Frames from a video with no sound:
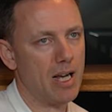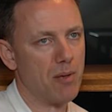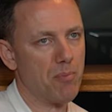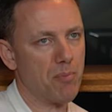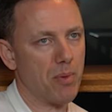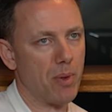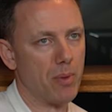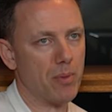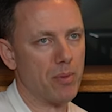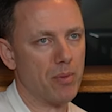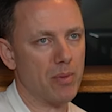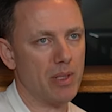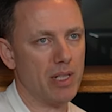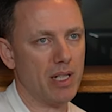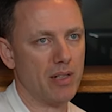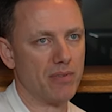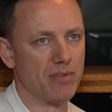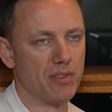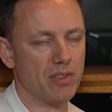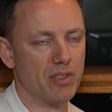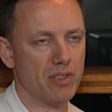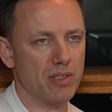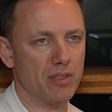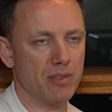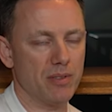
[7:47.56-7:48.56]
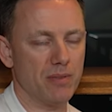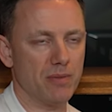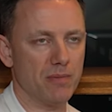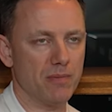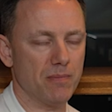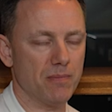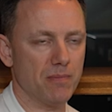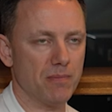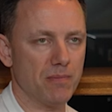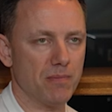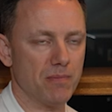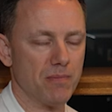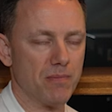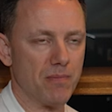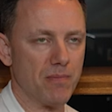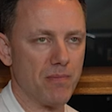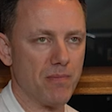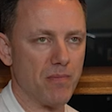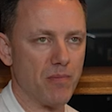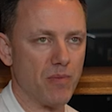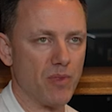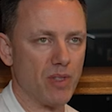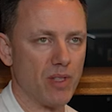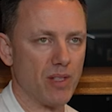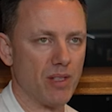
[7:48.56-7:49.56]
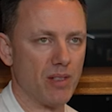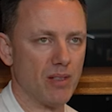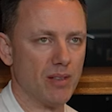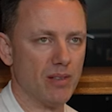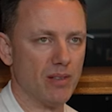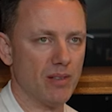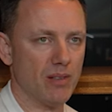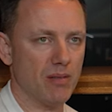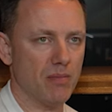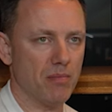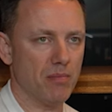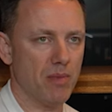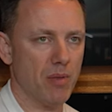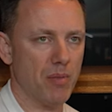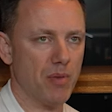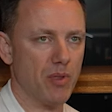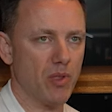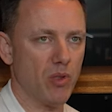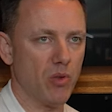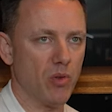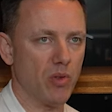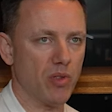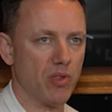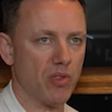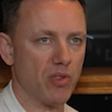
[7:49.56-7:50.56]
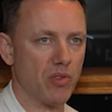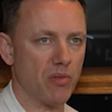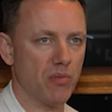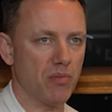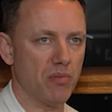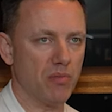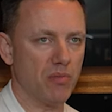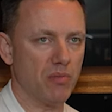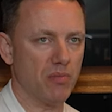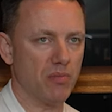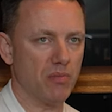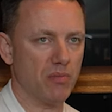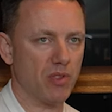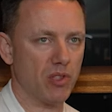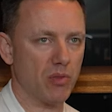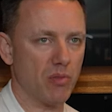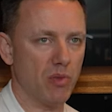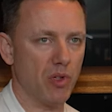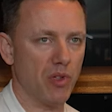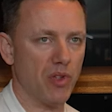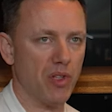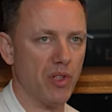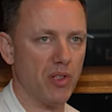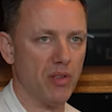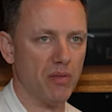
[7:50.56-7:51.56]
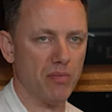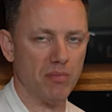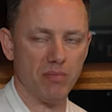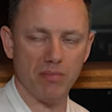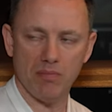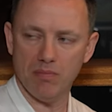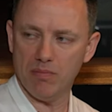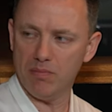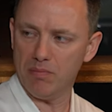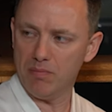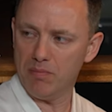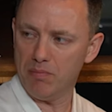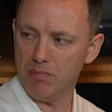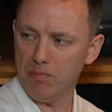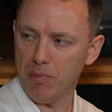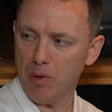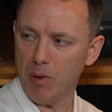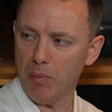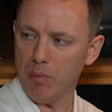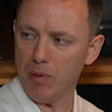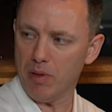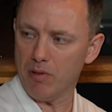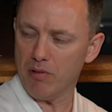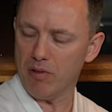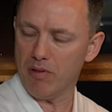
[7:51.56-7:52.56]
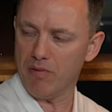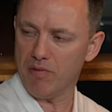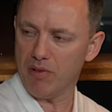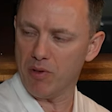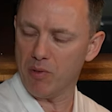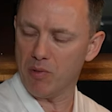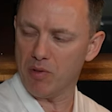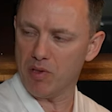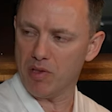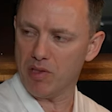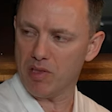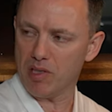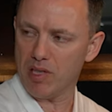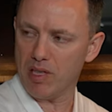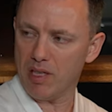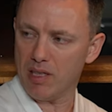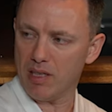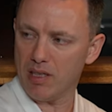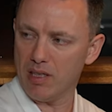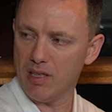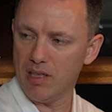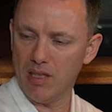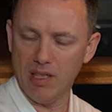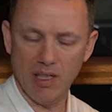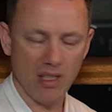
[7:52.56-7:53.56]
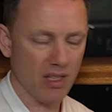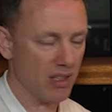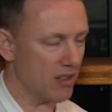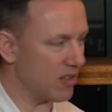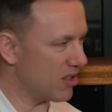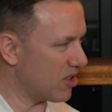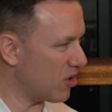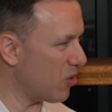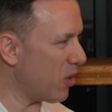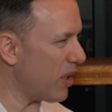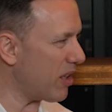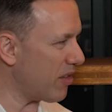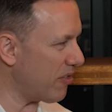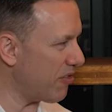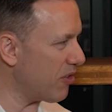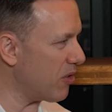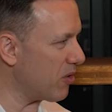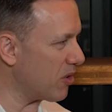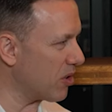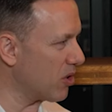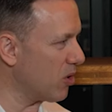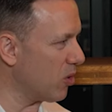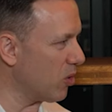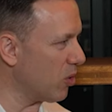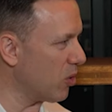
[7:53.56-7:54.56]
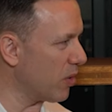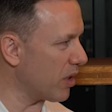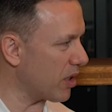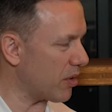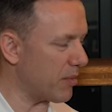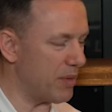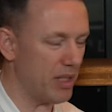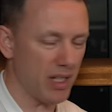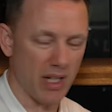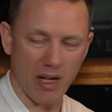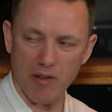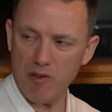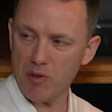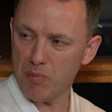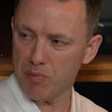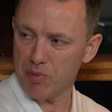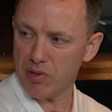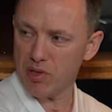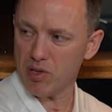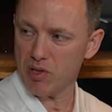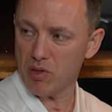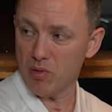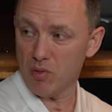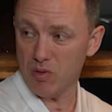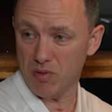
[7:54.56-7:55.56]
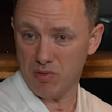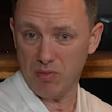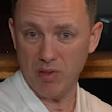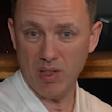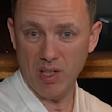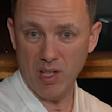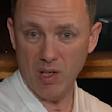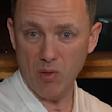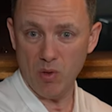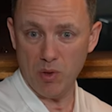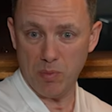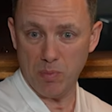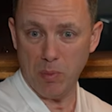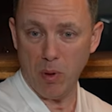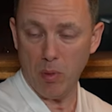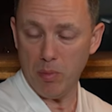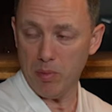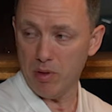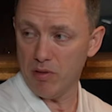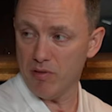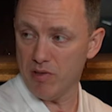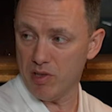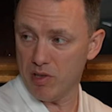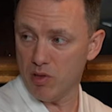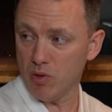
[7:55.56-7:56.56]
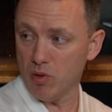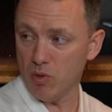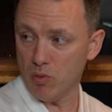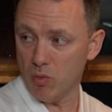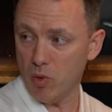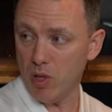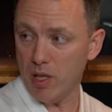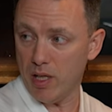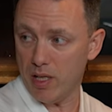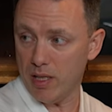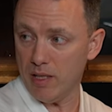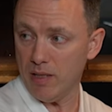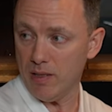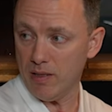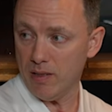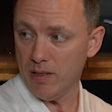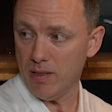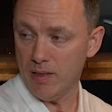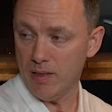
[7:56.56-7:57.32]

probably have to maybe go with some other popular influences here. There's quite a few to go with. I mean, Eric Bristow was popular in his own way,